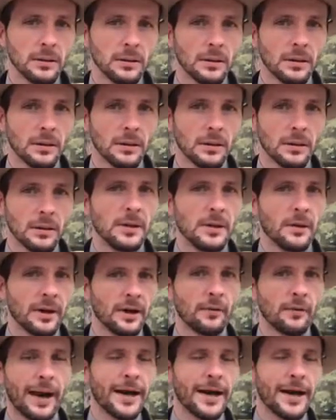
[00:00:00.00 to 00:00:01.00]
their
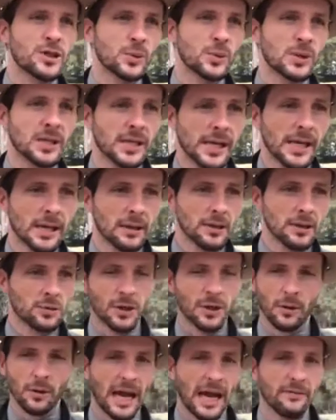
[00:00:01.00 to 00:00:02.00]
interactions with the English. We
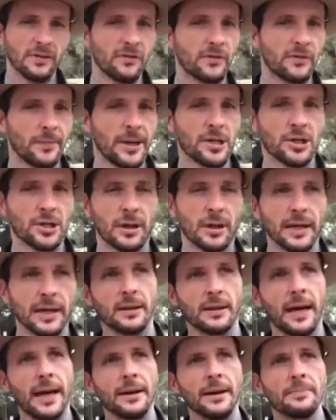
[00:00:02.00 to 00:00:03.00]
don't have information like
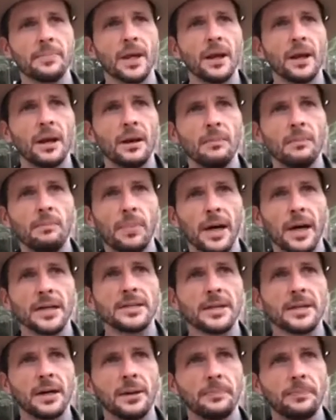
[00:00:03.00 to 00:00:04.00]
that, but
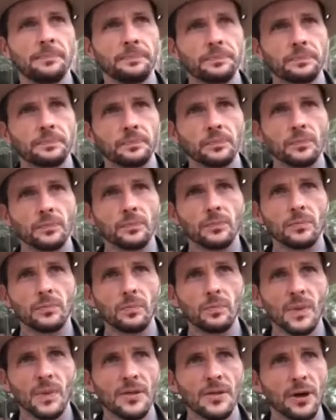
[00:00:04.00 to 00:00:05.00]

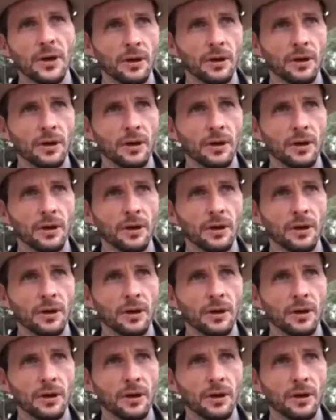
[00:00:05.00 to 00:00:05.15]
there are